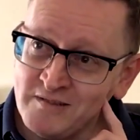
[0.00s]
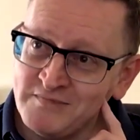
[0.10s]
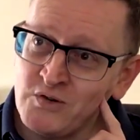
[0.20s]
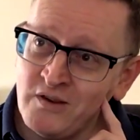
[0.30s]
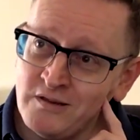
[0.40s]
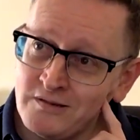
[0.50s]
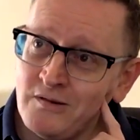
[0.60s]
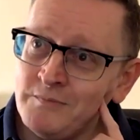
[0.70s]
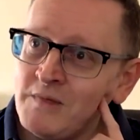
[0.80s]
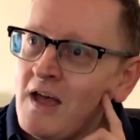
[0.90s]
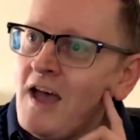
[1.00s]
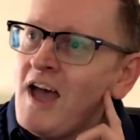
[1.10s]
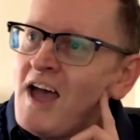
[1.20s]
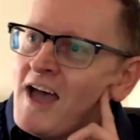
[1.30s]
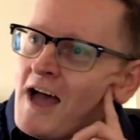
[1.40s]
It's great.
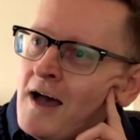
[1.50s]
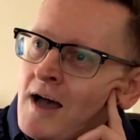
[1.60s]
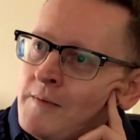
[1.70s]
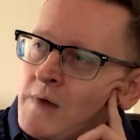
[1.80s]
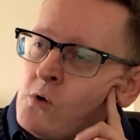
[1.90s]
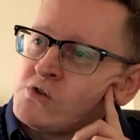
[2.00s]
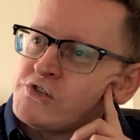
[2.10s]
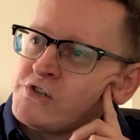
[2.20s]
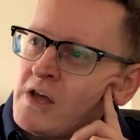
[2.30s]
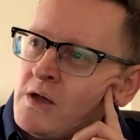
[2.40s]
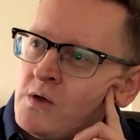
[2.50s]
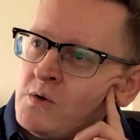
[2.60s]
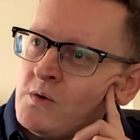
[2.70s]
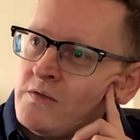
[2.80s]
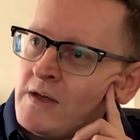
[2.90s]

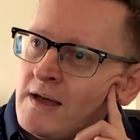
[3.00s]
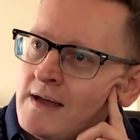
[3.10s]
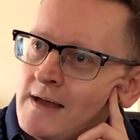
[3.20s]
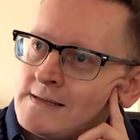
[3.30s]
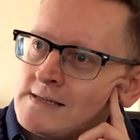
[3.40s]
Also, that